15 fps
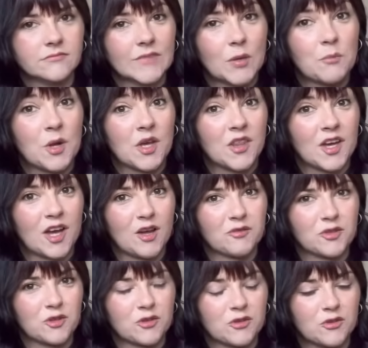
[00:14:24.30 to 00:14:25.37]
my other half's
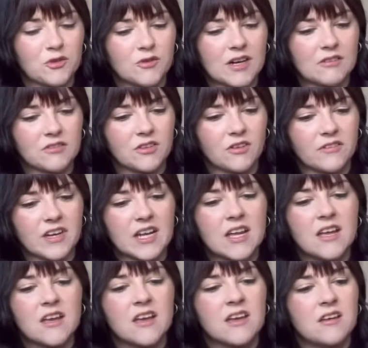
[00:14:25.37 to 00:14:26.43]
got the saw out, sorry.
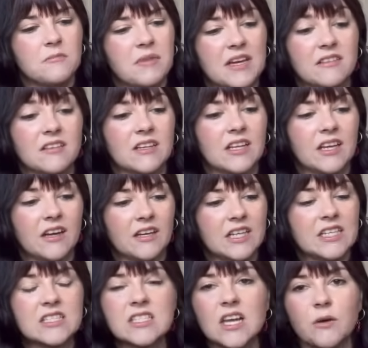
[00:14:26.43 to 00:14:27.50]
Basically, I
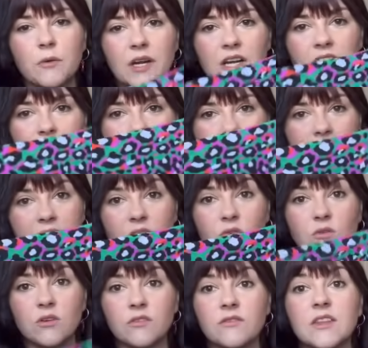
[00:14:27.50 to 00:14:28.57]
need to go in and unpick
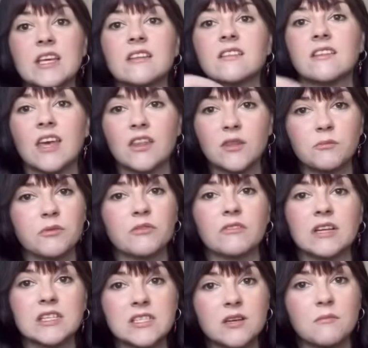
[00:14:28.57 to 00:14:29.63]
all of this, get the
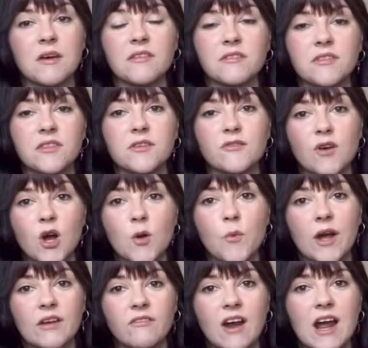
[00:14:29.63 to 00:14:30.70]
burrito method the right
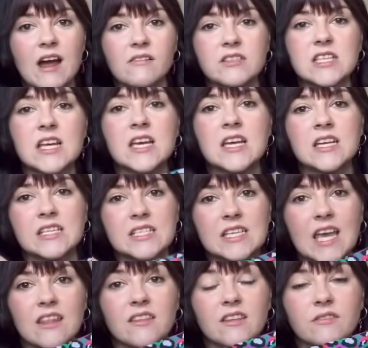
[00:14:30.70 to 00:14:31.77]
way round to
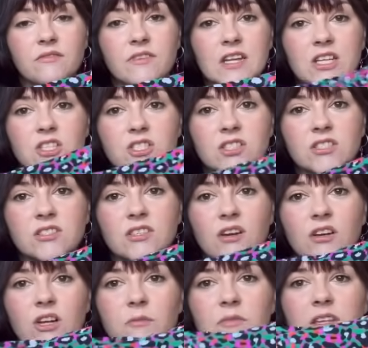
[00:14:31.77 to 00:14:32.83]
get this finished and
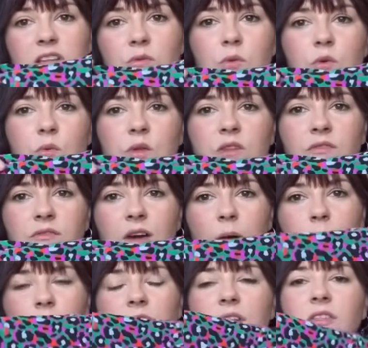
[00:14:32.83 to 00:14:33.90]
sewn up. This was with a
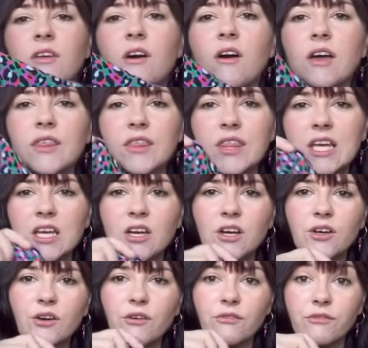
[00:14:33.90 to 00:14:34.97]
fabric that I think I
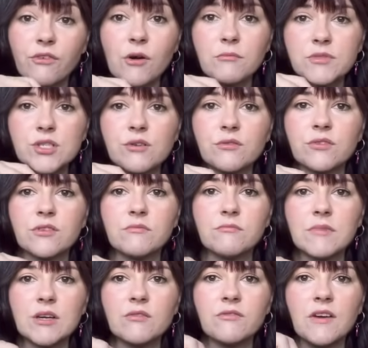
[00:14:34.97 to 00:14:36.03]
got from Dalston
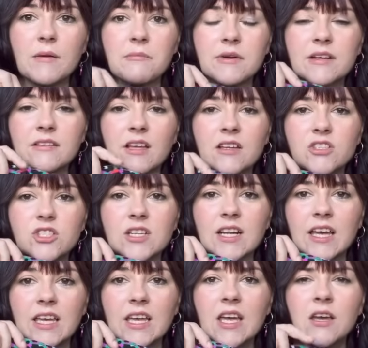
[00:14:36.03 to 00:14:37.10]
Mill Fabrics,
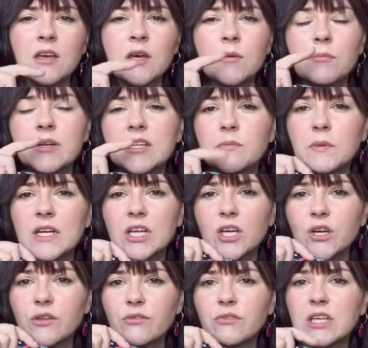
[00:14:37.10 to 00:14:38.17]
actually, but it's been in
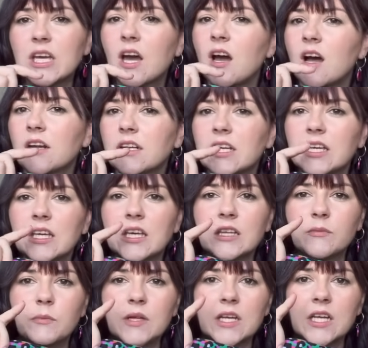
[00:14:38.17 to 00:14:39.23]
Guthrie Garney. It's
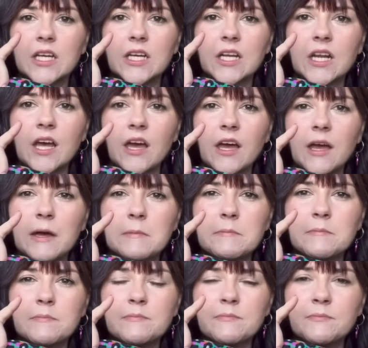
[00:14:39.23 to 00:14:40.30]
been
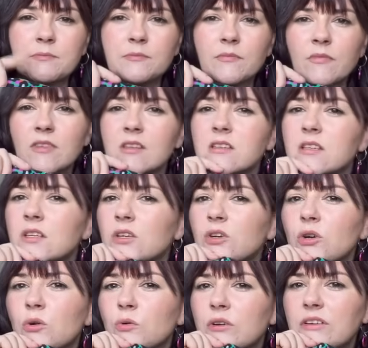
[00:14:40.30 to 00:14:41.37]
in,
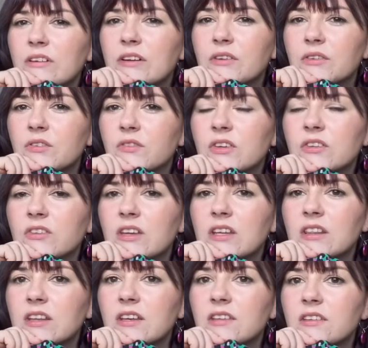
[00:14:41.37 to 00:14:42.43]
where else have I
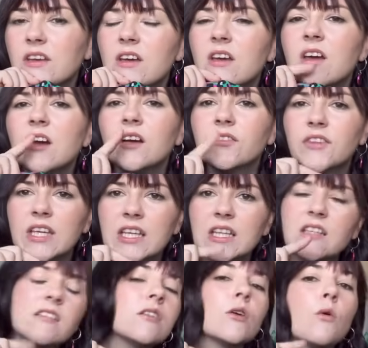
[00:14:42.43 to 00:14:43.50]
seen this? I've seen
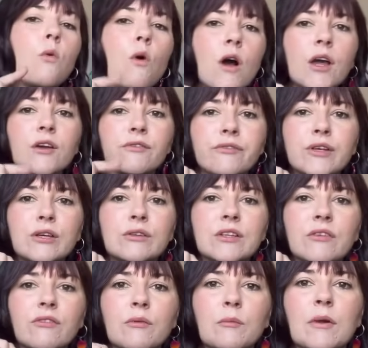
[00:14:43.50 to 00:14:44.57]
this in quite a few
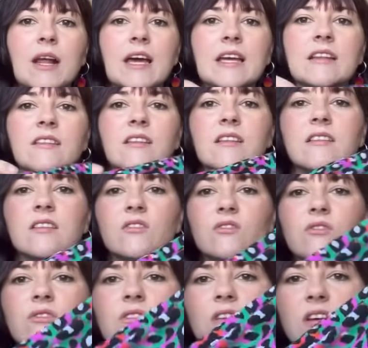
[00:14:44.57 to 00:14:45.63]
different places. It's
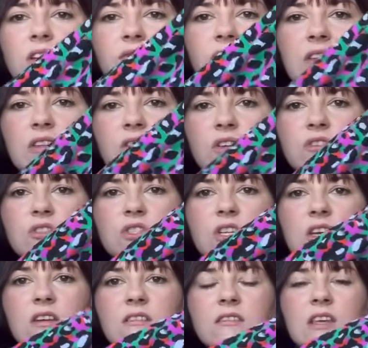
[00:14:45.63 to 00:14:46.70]
just like a viscose
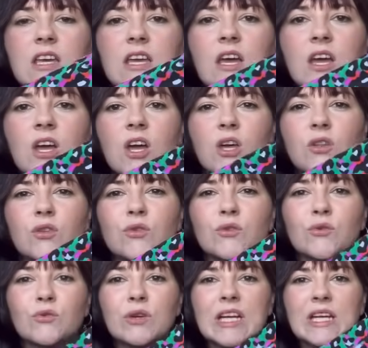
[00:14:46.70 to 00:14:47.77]
jersey that's
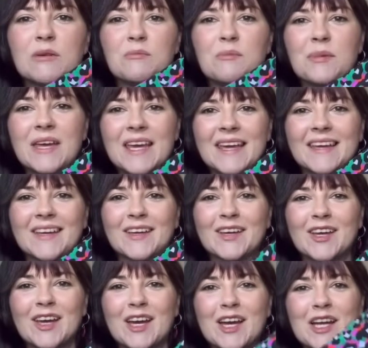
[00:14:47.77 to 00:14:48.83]
green and
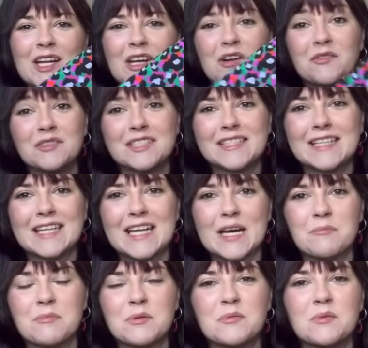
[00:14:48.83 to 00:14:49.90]
pink and obviously
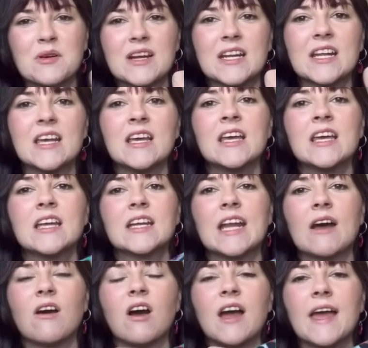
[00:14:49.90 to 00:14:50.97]
leopard print.
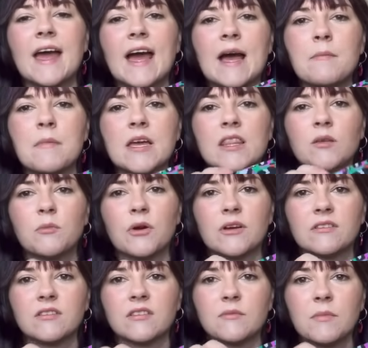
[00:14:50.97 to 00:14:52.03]
Now, I am in the
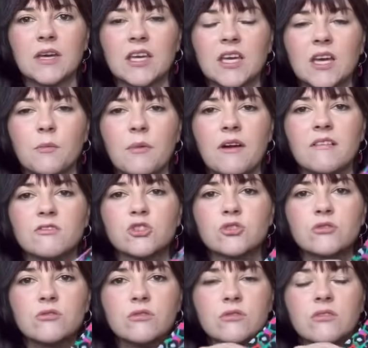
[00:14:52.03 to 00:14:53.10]
process of making a pair of
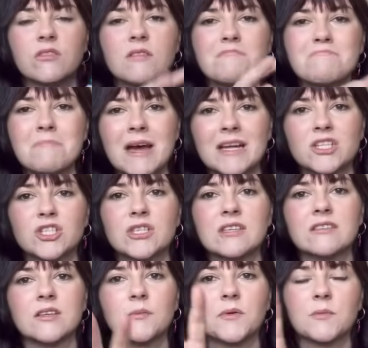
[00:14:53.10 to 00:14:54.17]
shorts that match
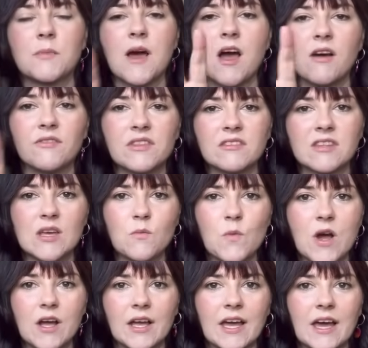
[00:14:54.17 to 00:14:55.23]
this up as part of the
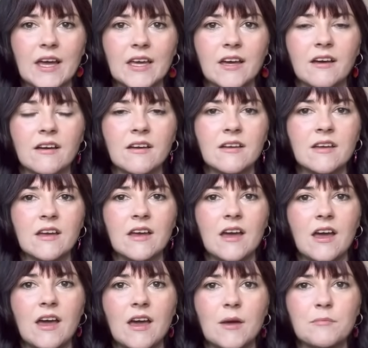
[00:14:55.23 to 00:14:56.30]
Seamwork Kaya
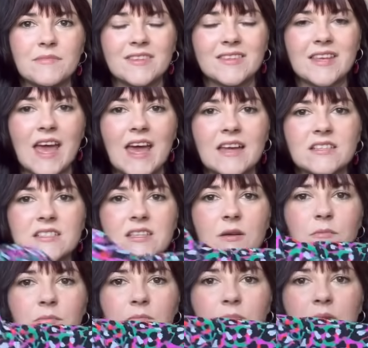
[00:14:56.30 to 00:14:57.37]
set,
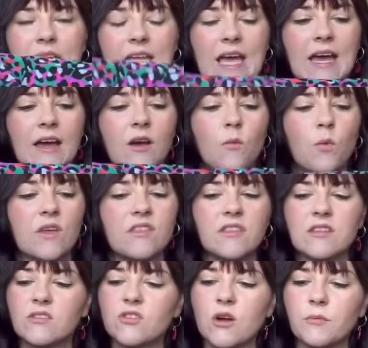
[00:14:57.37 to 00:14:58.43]
But yeah, whether
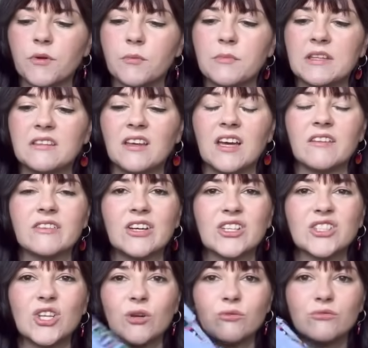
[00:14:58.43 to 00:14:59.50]
this top can be saved, I
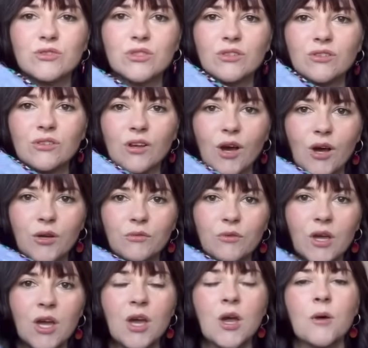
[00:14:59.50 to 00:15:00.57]
don't know.
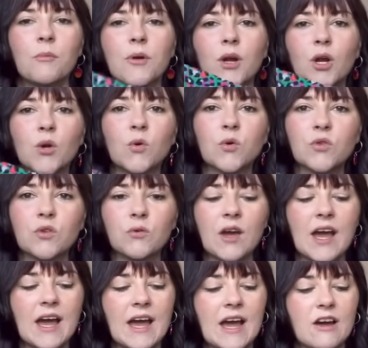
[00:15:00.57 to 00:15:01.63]
But I also
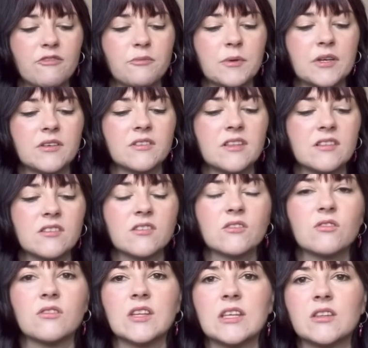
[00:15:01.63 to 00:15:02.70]
have, because this has
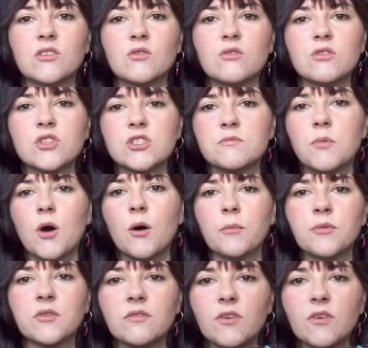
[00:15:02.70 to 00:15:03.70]
got these gorgeous pops of